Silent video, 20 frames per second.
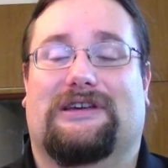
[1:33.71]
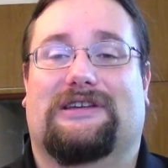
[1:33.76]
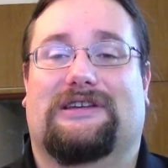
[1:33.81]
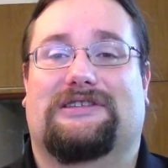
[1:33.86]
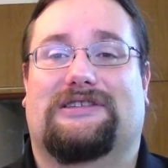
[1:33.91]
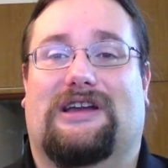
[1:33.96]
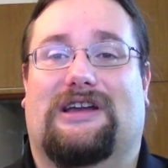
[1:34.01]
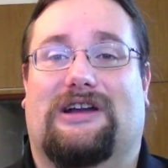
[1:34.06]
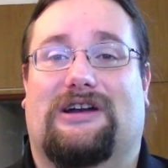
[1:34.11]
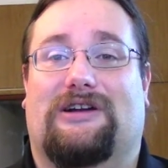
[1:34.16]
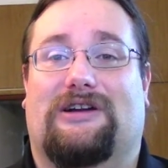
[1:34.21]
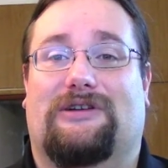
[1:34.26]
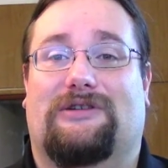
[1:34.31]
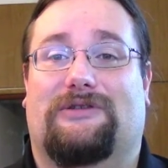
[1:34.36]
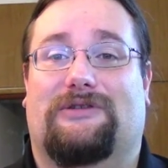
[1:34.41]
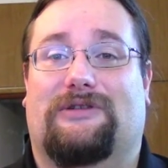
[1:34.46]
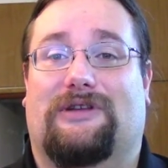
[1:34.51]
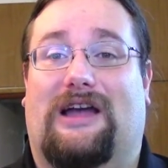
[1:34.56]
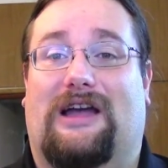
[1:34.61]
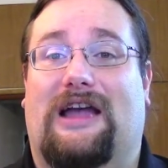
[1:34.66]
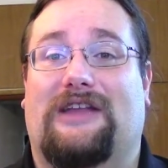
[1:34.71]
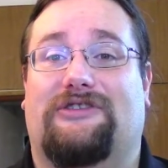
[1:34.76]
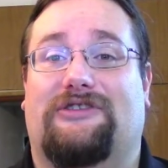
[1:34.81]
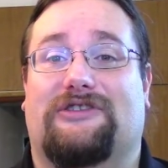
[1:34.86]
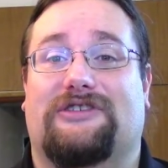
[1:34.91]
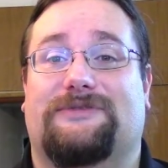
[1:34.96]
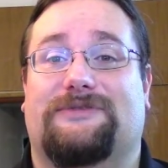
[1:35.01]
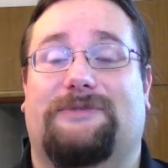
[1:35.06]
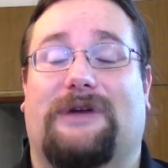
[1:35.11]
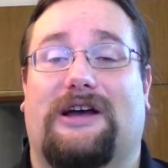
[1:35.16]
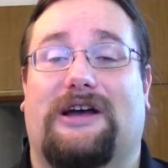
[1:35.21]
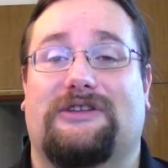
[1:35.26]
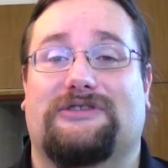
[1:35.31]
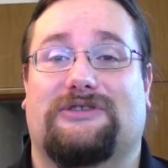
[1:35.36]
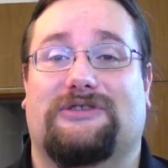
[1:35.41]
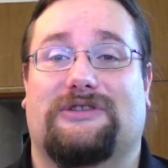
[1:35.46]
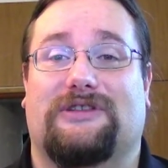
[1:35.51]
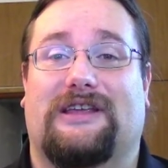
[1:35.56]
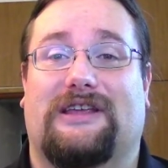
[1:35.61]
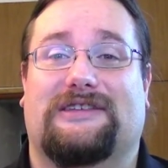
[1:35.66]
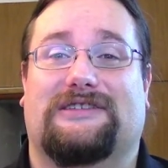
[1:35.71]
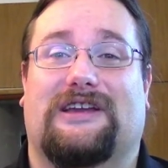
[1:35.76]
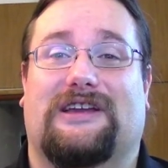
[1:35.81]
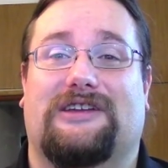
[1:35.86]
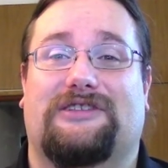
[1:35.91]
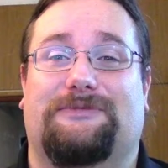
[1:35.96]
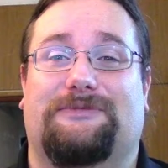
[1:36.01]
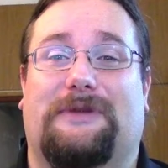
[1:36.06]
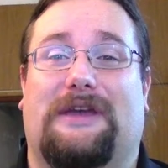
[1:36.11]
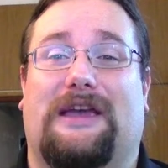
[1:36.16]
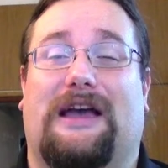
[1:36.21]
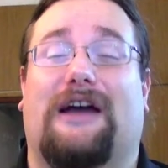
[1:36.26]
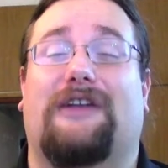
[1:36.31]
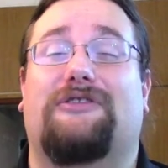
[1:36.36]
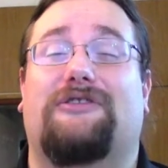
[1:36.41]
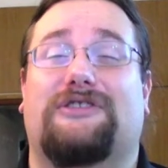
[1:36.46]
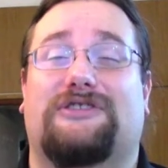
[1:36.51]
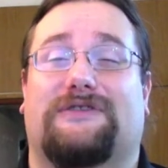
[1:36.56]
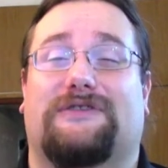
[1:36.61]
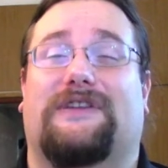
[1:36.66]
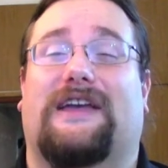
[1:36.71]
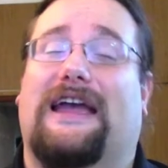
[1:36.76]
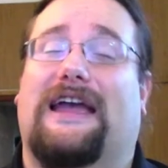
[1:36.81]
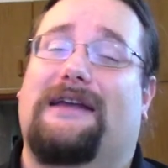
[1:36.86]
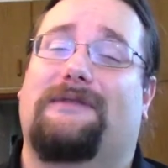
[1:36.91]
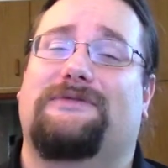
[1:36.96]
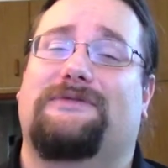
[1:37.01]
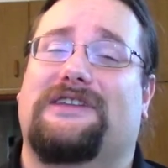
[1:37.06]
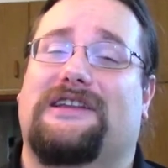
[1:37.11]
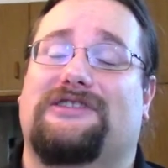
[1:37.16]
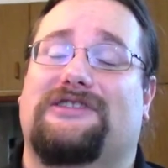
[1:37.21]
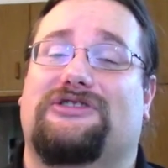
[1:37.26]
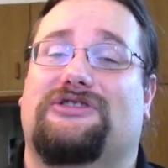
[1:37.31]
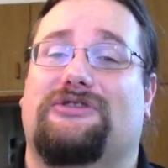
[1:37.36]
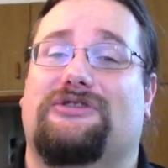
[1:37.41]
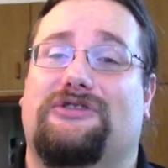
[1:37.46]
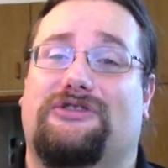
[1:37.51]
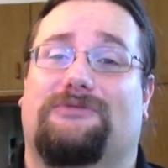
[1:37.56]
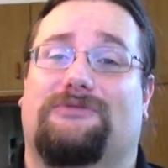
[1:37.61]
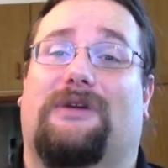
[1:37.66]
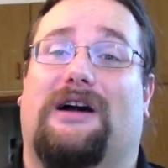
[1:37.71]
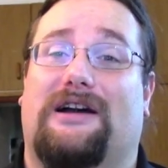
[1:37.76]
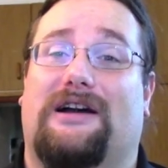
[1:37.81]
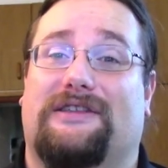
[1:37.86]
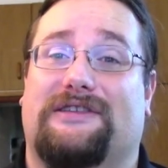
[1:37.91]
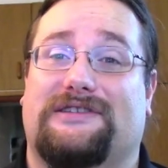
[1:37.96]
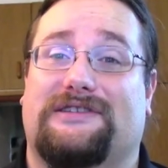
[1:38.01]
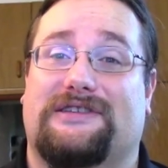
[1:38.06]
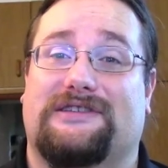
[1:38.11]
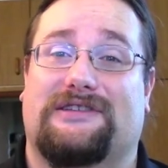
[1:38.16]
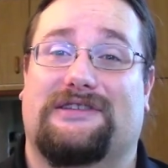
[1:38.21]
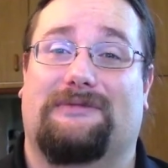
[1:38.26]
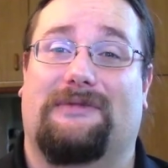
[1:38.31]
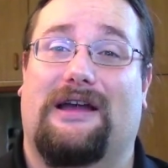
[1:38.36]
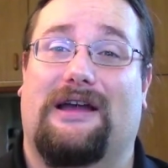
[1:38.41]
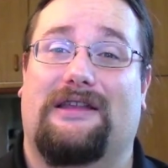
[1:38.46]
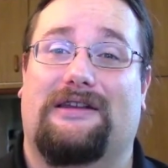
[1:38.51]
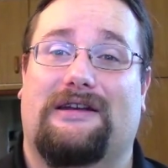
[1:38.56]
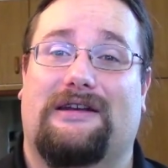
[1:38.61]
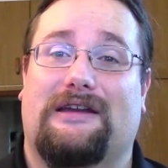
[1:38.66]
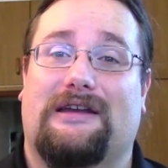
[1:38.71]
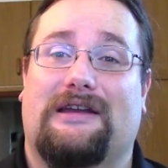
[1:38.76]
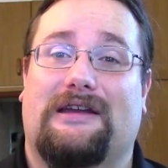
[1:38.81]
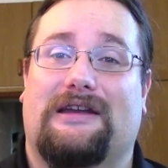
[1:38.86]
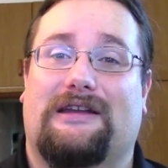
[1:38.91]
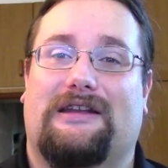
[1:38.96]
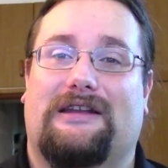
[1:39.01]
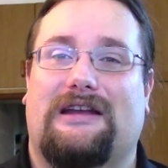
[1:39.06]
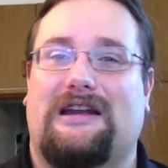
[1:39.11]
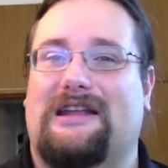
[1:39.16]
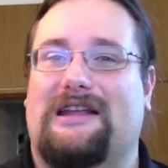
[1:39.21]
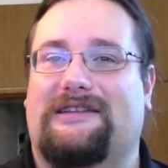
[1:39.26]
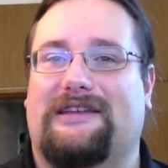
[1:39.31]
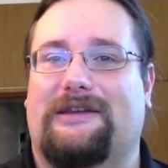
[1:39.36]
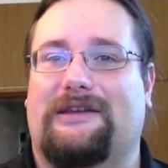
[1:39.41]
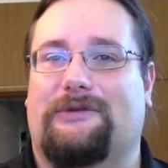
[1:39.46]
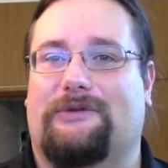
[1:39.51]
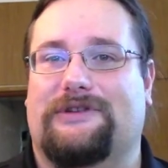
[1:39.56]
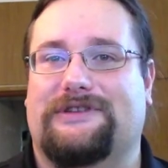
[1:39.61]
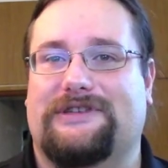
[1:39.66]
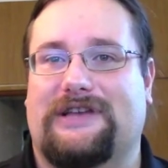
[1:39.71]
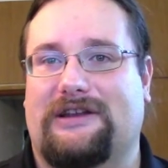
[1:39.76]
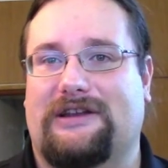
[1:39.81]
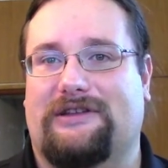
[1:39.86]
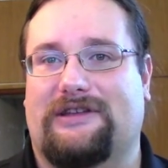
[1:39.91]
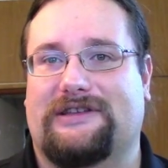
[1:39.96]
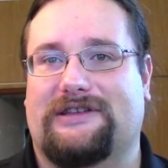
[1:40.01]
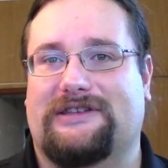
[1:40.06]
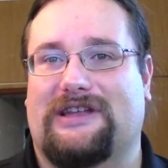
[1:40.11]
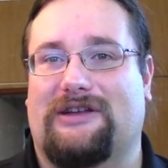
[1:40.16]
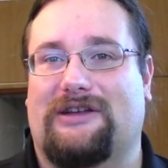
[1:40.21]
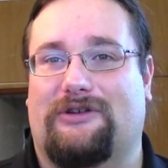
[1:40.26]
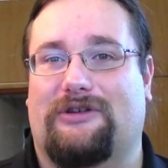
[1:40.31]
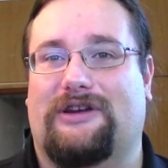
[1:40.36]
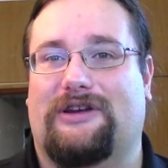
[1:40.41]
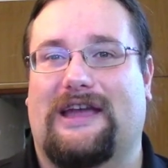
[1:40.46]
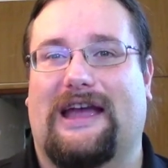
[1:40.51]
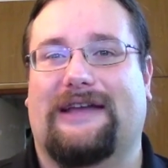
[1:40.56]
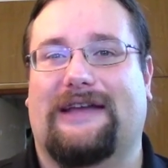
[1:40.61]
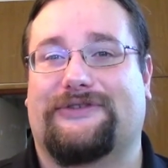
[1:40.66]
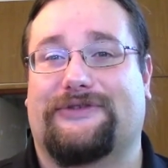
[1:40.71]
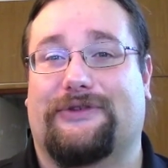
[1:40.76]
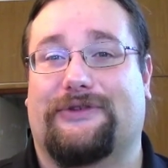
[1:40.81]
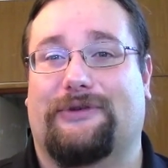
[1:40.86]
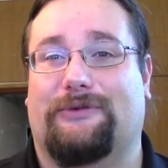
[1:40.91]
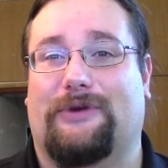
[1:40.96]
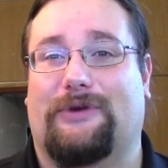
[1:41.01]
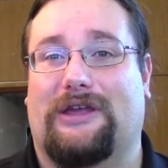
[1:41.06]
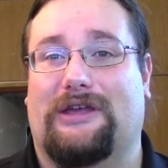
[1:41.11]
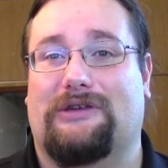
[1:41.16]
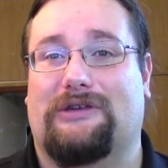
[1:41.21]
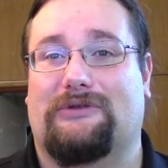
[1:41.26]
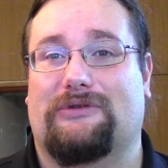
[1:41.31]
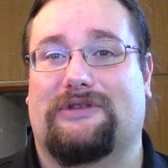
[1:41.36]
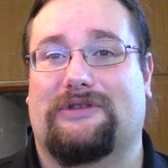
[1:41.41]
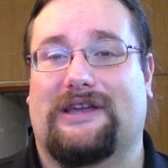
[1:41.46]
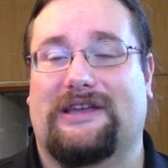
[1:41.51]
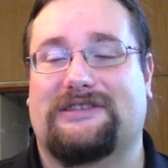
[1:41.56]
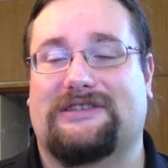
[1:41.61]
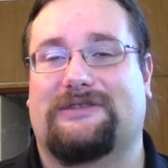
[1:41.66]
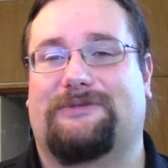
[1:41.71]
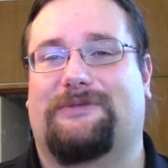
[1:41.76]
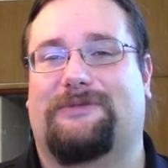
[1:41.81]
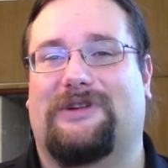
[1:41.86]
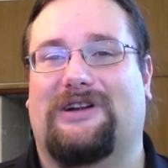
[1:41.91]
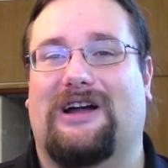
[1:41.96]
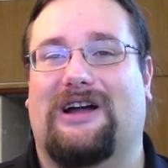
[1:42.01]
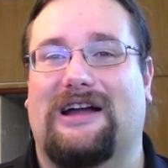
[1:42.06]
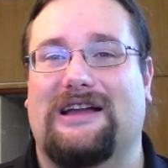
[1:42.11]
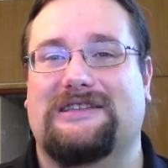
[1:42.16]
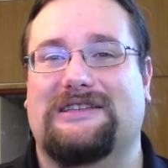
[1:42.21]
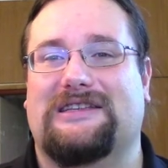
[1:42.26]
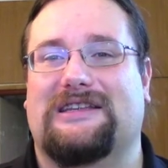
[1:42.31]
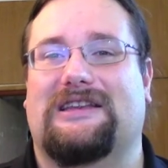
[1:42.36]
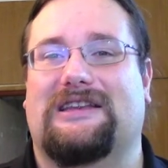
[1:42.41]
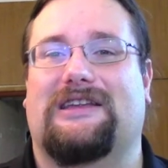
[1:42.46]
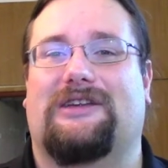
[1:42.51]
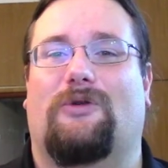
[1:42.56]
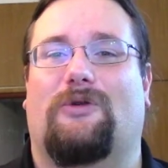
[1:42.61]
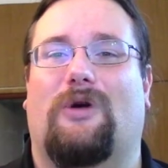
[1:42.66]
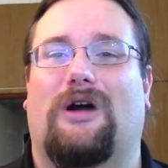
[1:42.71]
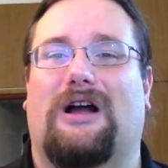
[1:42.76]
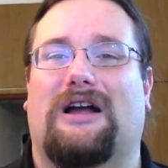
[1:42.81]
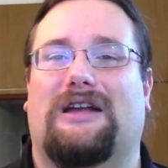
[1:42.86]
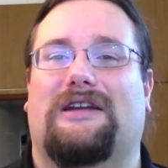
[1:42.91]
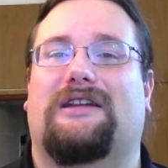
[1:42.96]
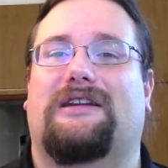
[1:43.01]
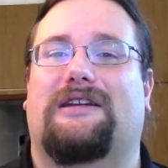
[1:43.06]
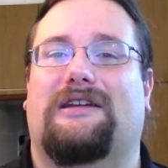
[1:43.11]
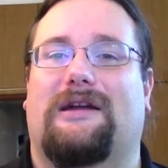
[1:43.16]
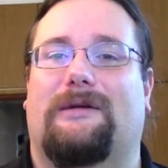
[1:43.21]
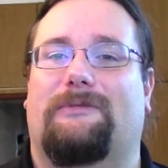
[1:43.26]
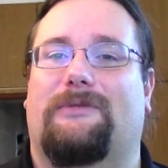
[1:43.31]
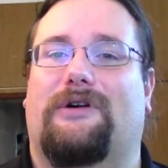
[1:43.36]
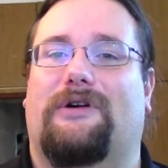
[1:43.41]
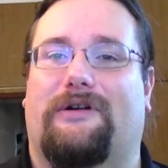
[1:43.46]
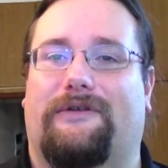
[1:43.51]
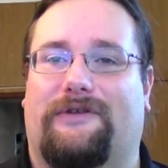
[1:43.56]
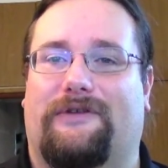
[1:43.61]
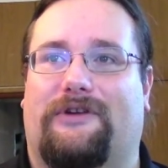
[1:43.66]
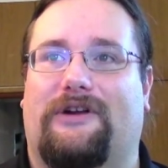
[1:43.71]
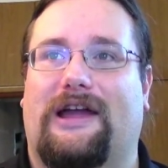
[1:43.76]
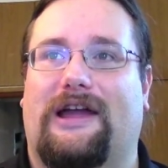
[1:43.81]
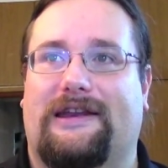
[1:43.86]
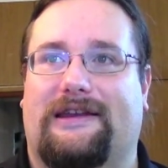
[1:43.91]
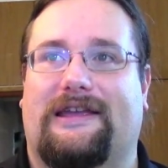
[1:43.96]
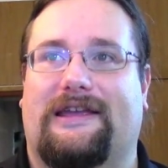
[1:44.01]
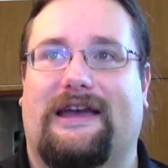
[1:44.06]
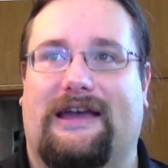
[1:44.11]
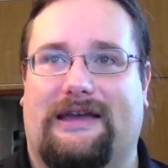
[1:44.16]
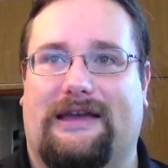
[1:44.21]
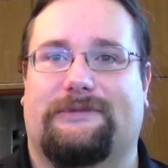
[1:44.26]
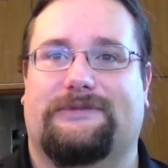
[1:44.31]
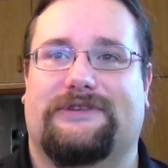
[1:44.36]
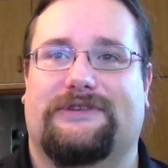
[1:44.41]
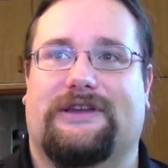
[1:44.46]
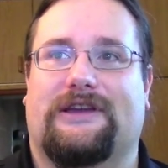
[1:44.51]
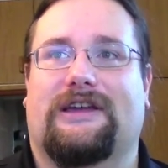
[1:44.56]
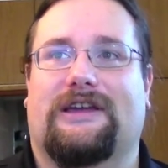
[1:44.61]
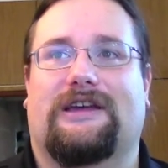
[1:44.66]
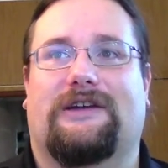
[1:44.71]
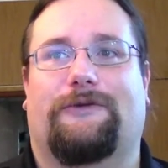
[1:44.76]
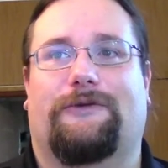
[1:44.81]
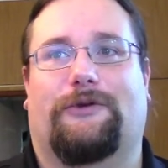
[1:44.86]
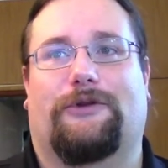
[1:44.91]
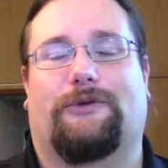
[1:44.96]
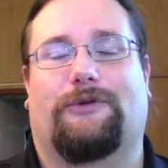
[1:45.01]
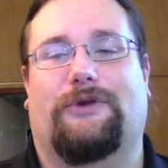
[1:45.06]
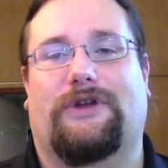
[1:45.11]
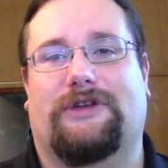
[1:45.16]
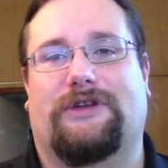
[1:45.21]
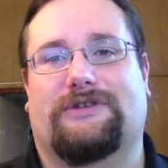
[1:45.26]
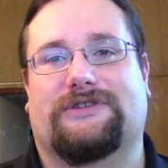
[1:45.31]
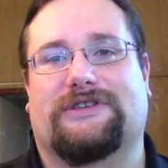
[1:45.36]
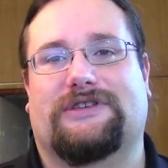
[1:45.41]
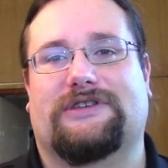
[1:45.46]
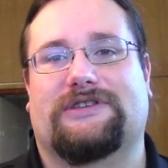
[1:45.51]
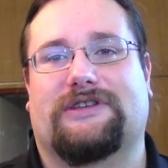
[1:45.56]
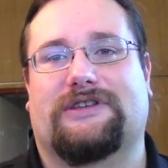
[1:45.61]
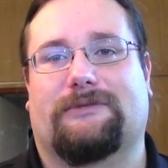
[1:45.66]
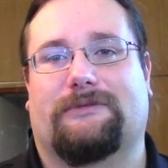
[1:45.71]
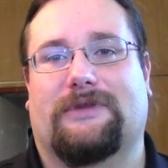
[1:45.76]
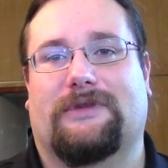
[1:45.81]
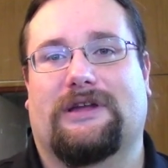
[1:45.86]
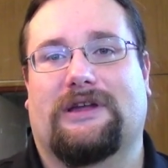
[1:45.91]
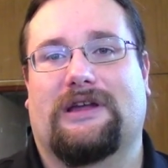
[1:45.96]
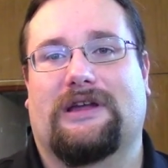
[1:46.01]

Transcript: So at your disposal, there's going to be hundreds of games as soon as you buy the system, and don't let anyone tell you there's no good games for the Wii U. There's surprisingly quite a number of great games for the Wii U system.